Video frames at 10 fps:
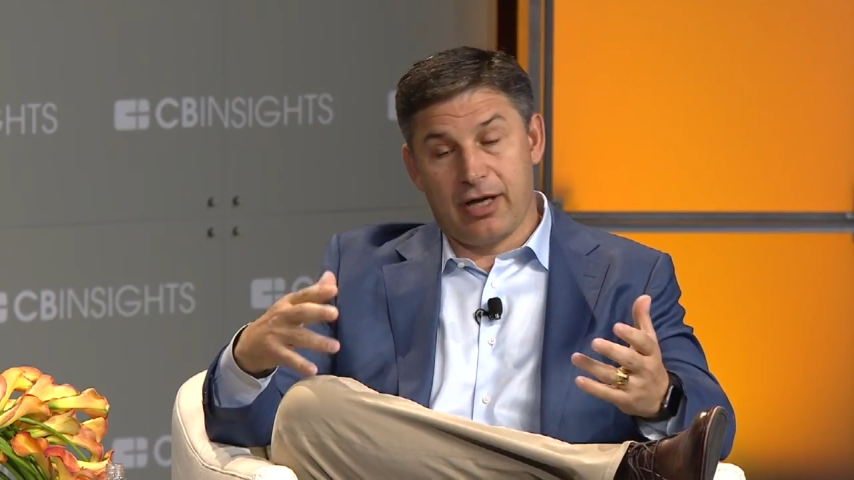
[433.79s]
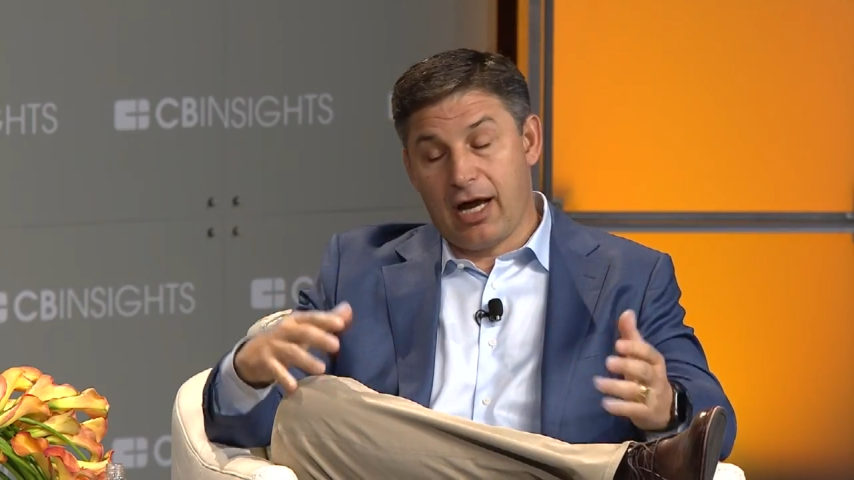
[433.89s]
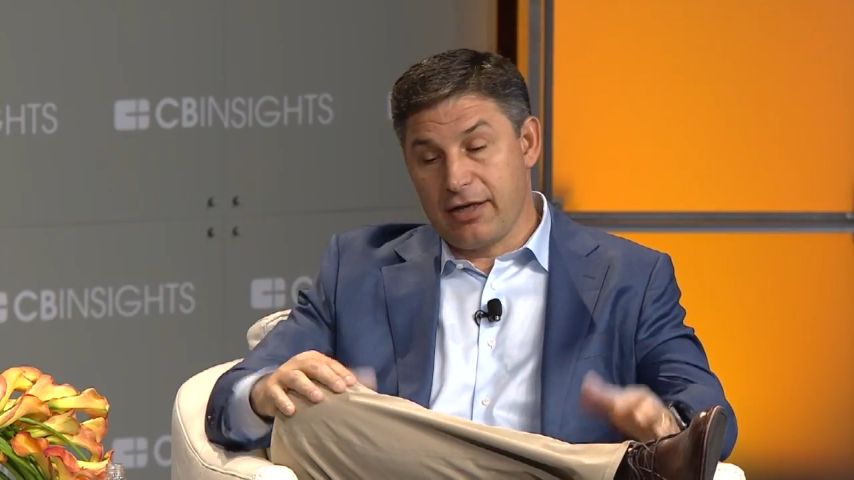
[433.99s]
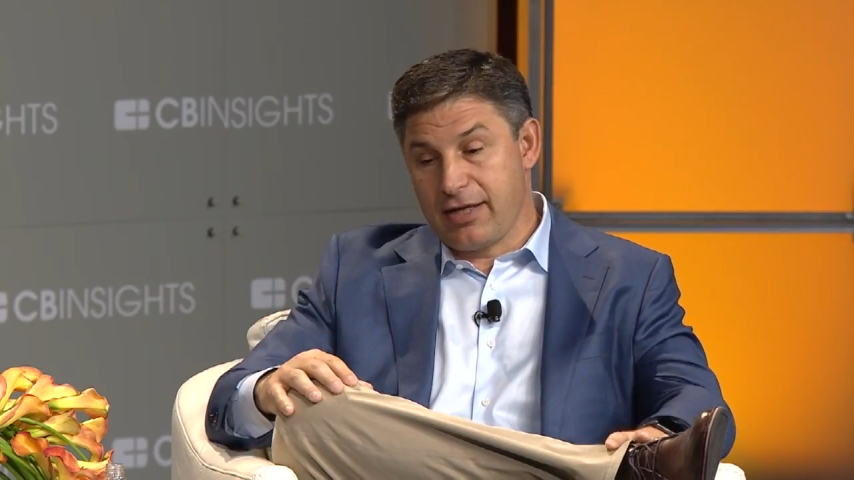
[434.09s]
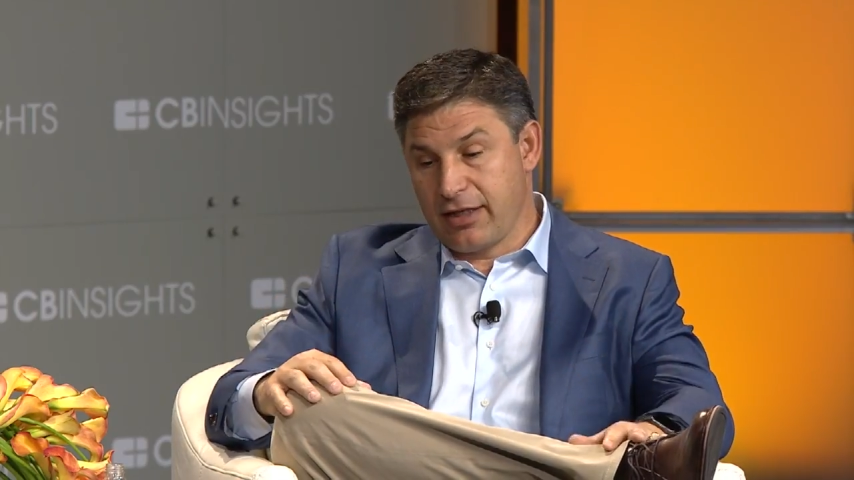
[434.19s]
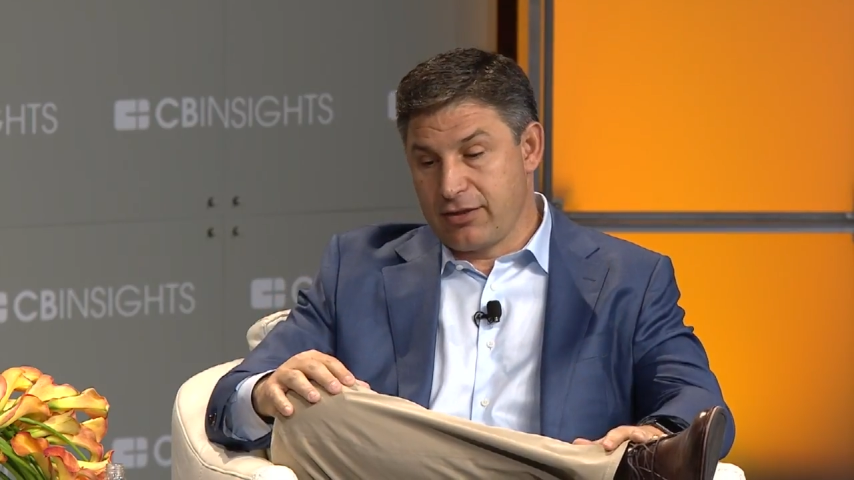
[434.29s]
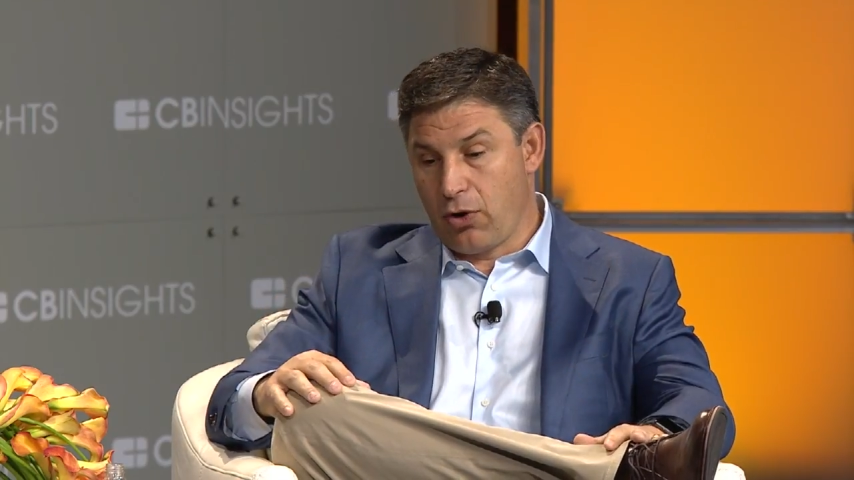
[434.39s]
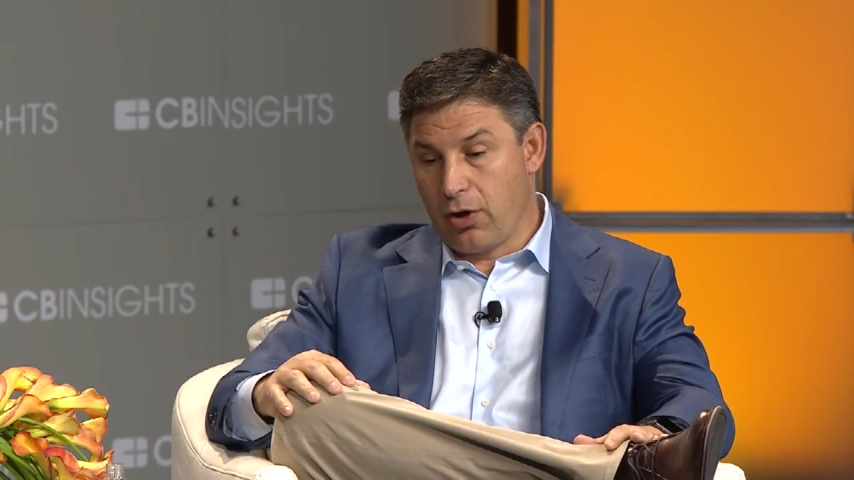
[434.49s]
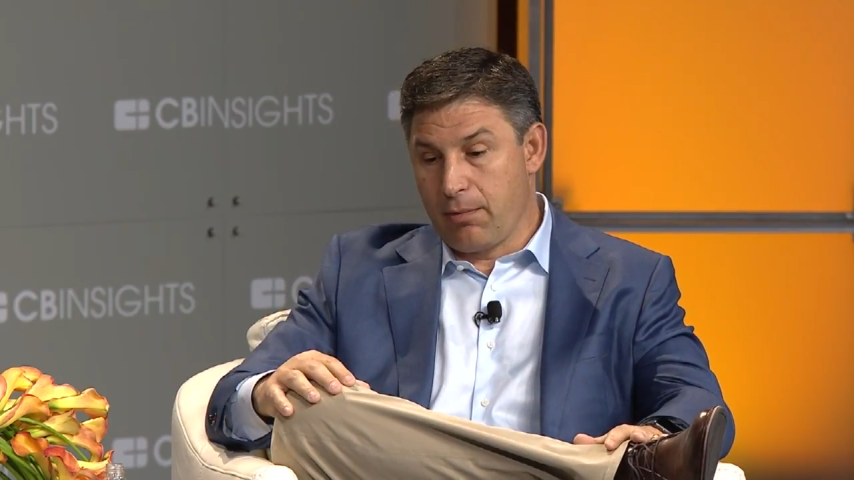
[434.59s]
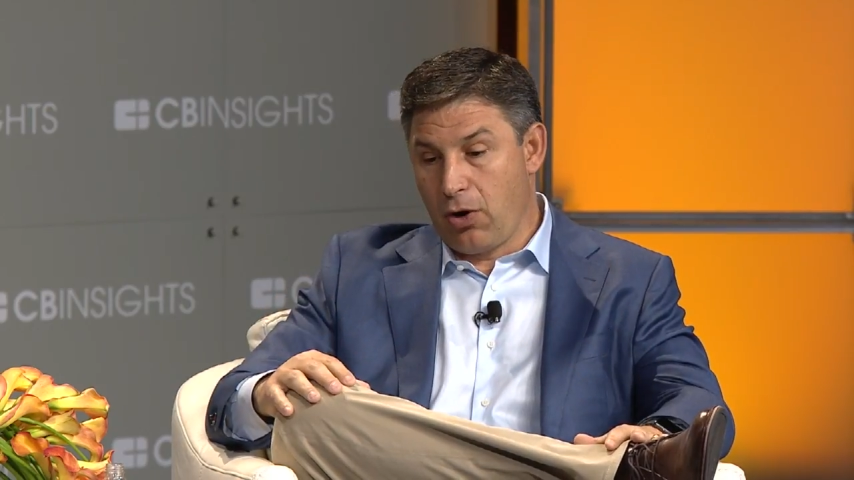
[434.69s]
context
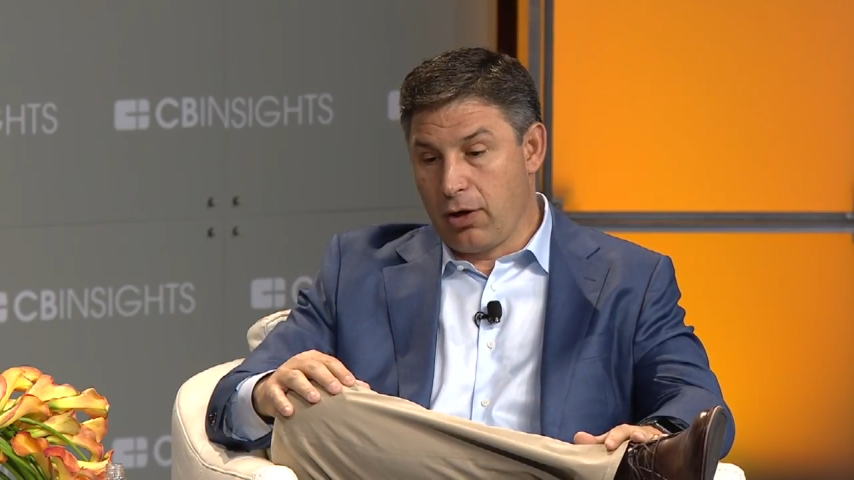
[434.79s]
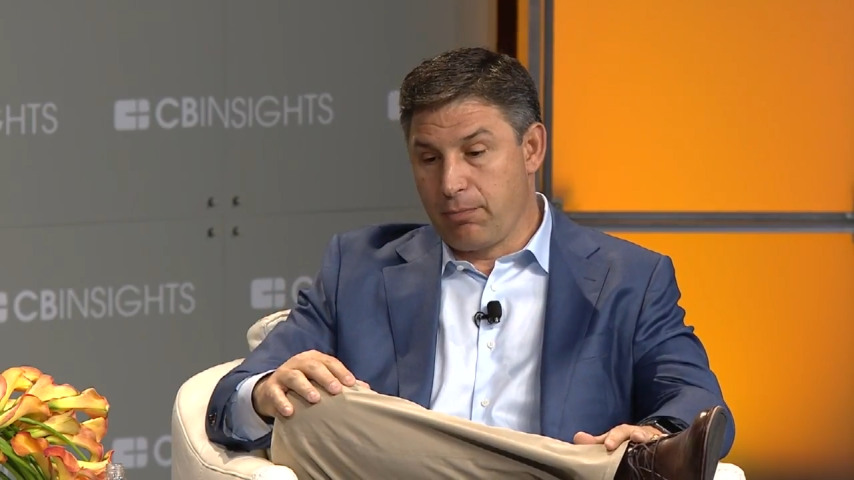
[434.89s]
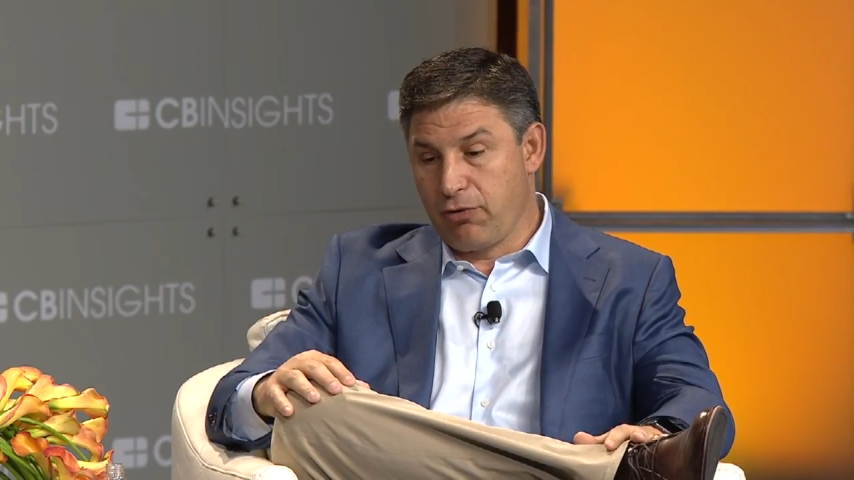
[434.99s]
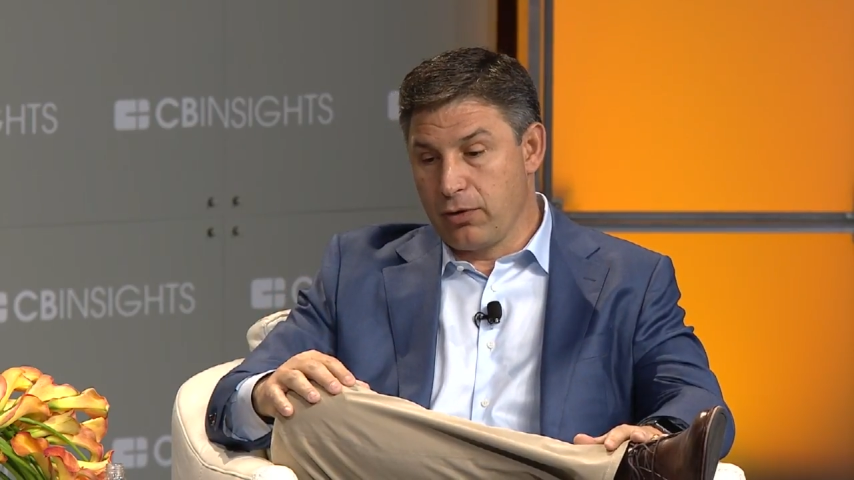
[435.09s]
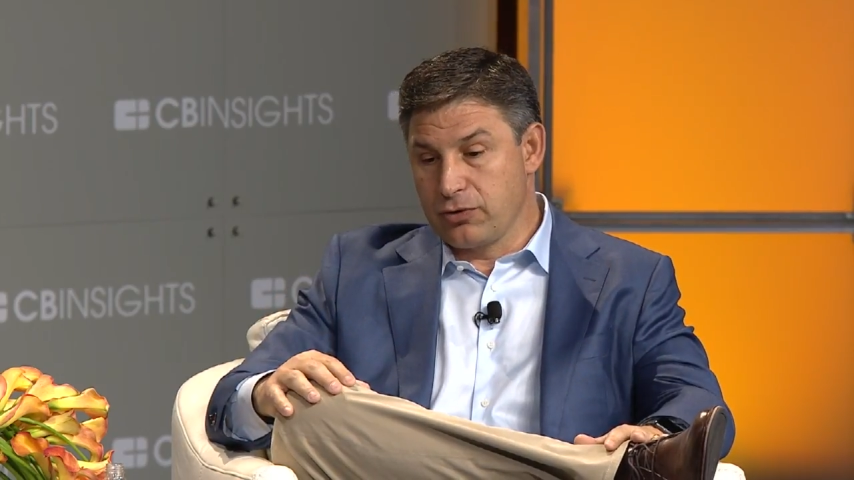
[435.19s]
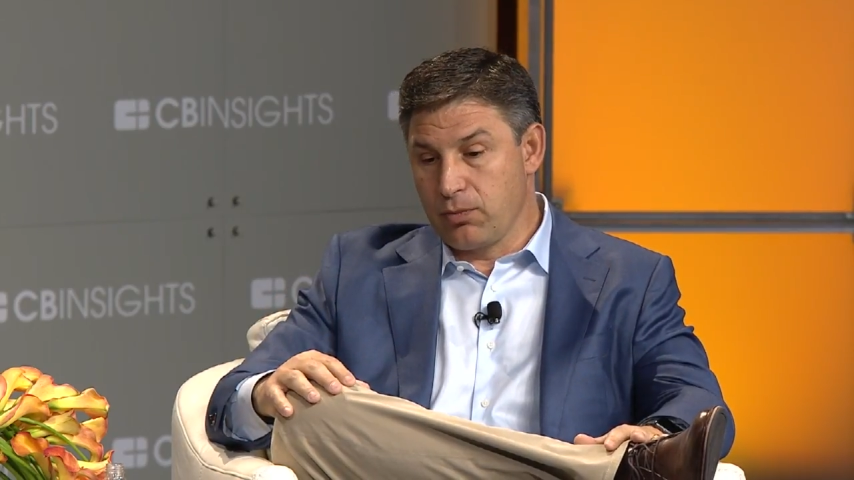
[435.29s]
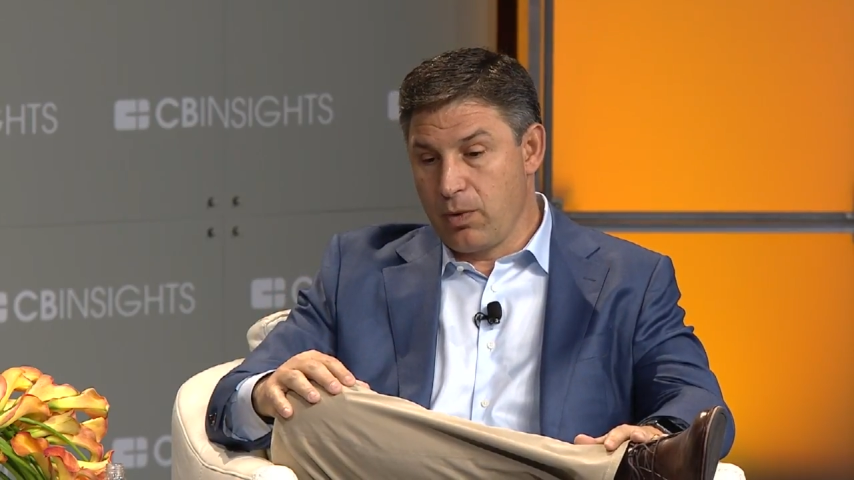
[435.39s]
our, our approach.